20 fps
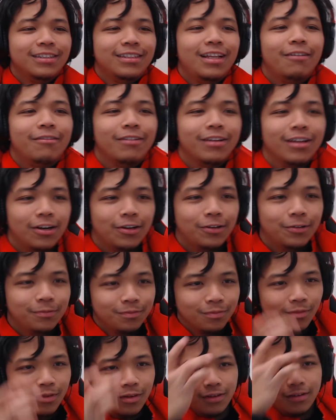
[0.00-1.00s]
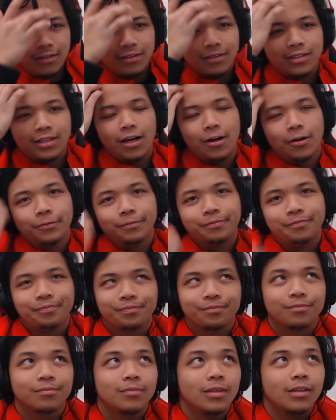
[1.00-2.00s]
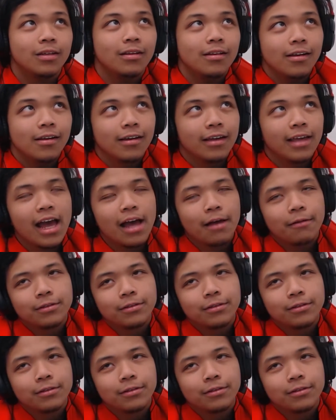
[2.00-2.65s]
There we go. So, yeah.